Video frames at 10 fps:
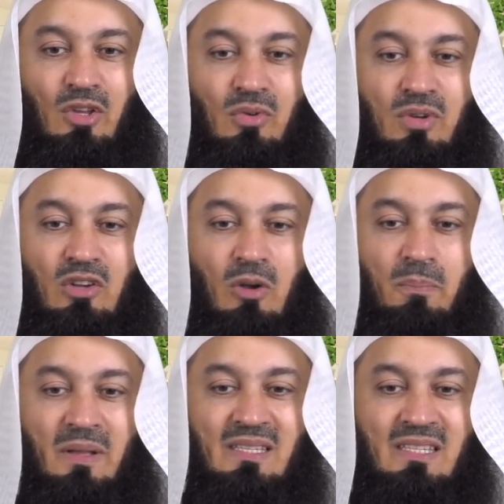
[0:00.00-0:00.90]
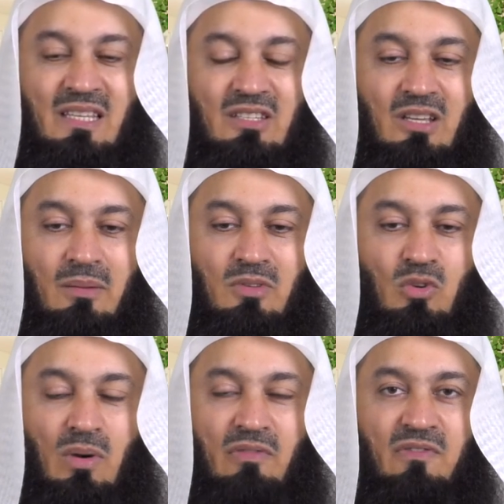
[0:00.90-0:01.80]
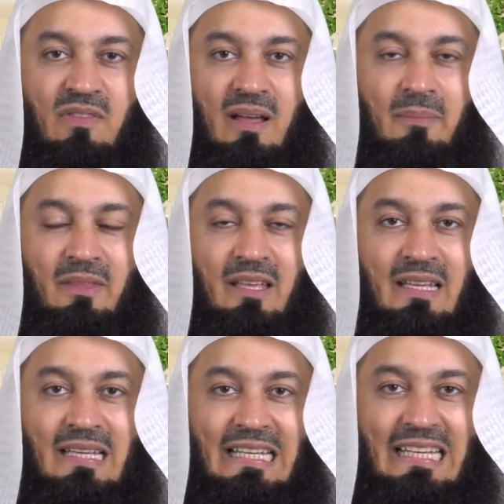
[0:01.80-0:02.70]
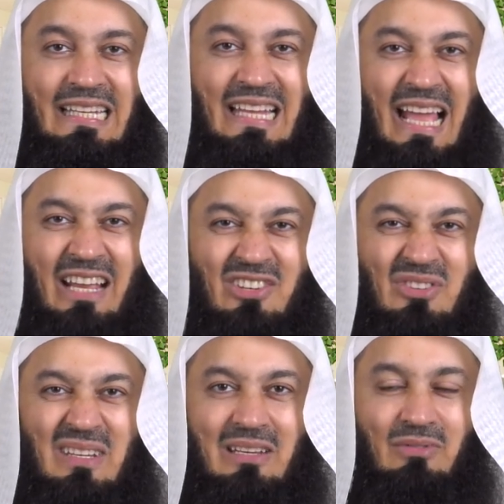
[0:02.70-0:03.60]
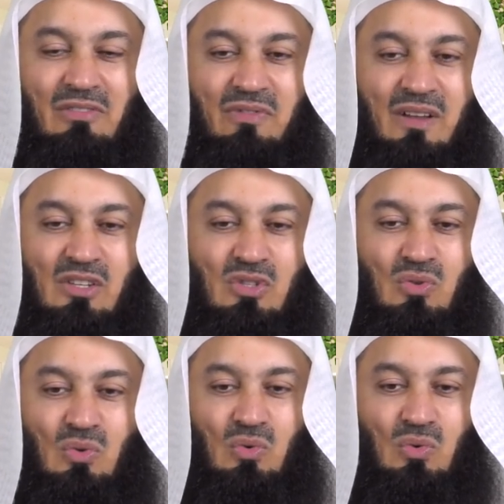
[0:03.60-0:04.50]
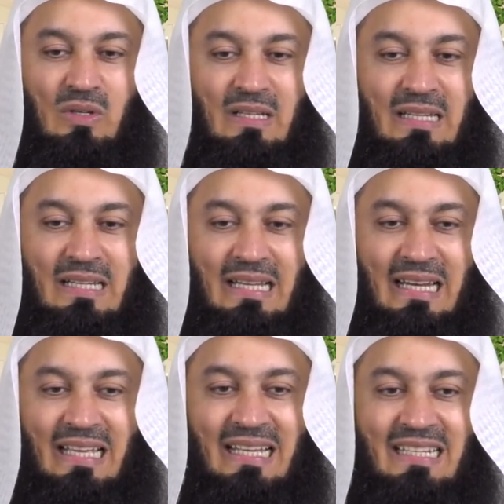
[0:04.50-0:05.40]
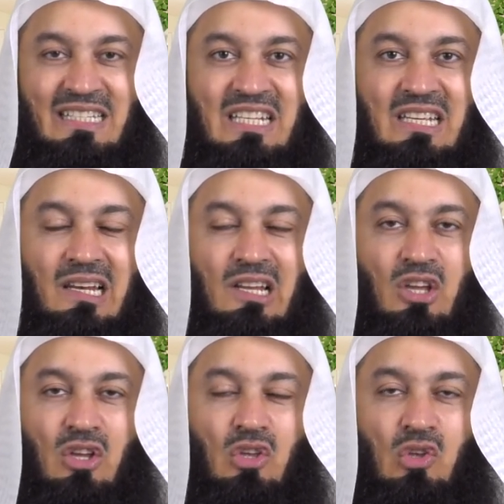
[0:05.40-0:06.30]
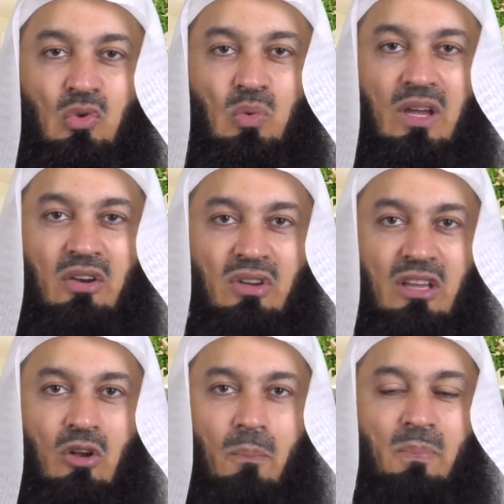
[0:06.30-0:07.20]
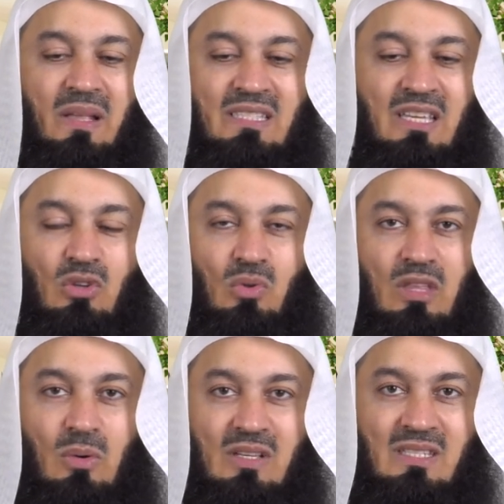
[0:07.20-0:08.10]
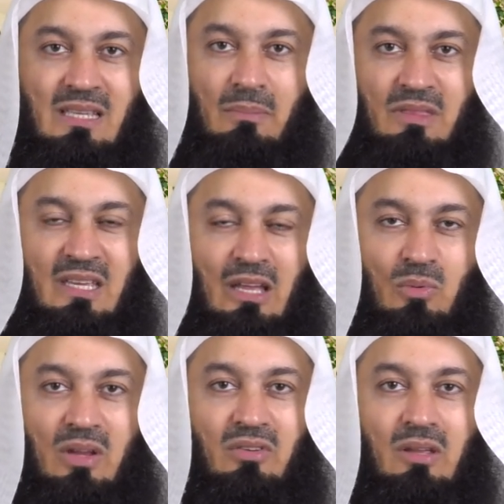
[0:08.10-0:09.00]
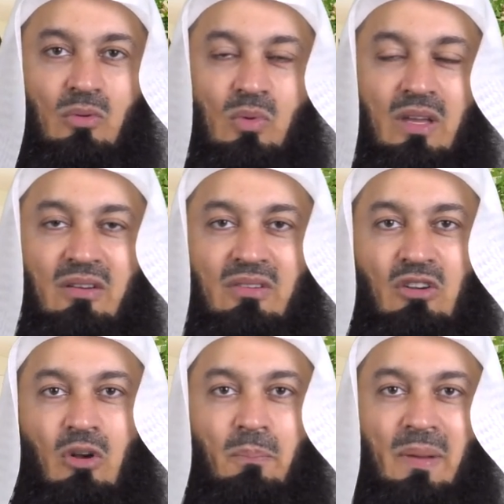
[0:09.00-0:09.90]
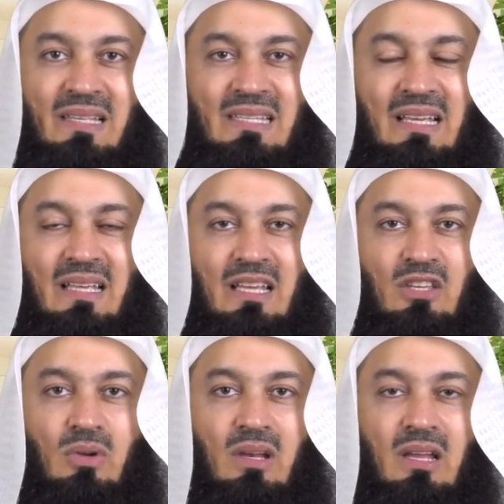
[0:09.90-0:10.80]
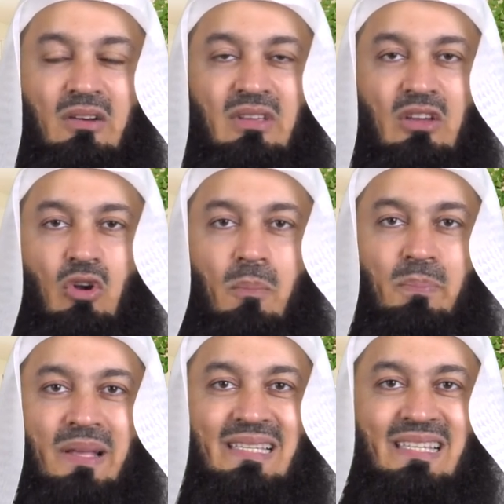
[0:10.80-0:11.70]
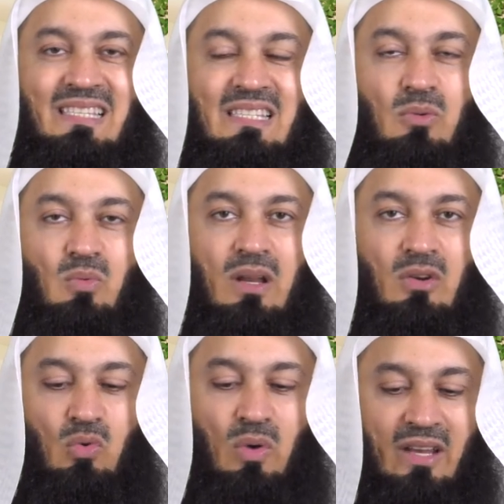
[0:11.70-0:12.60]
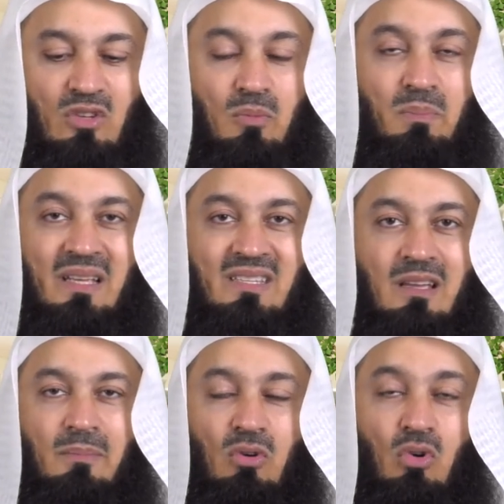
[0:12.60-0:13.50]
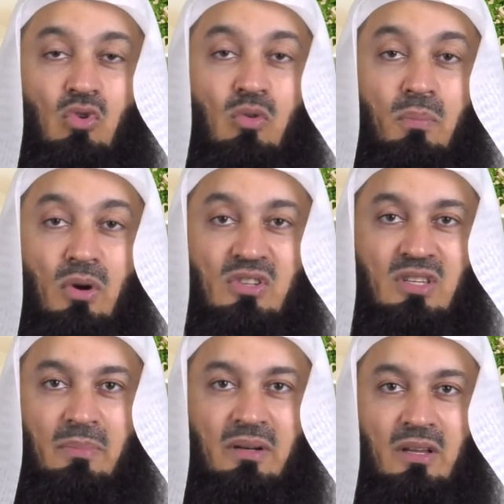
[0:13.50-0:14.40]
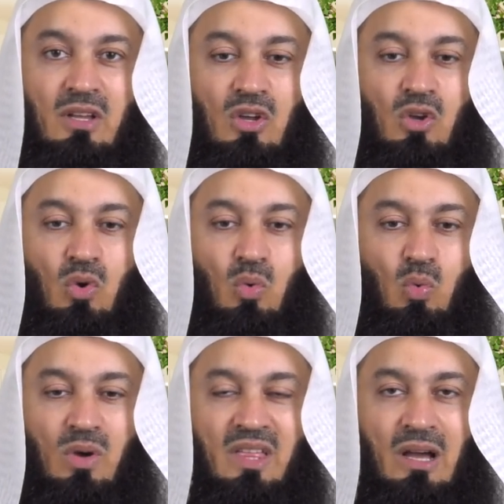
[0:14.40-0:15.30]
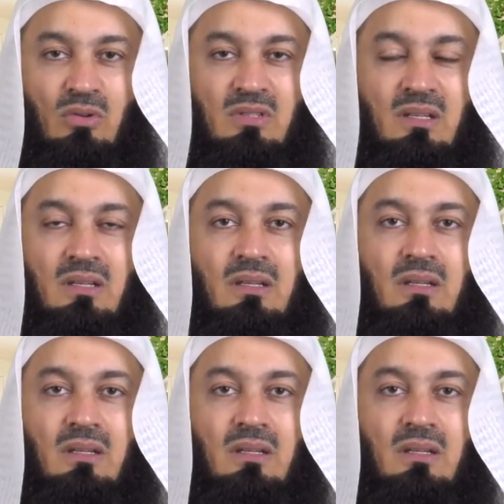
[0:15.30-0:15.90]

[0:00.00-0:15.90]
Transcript: Now, recompenses, the term yuwaffa, it actually refers to like a deal. We are recompensing you. There was something and we are, re we are recompensing. So Allah recompenses the one who had to bear sabr or who bore sabr without